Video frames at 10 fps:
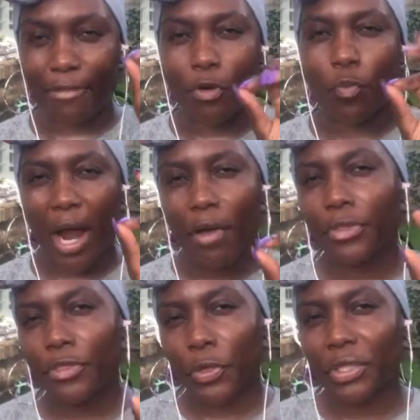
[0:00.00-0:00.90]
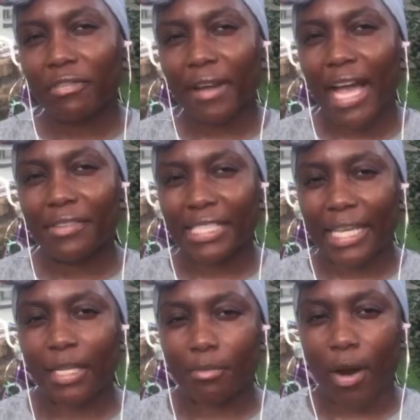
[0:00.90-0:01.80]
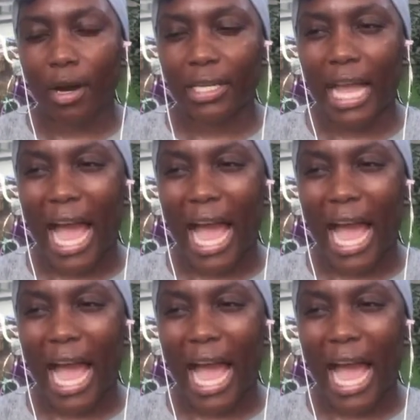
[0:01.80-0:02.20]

around the 35 second mark,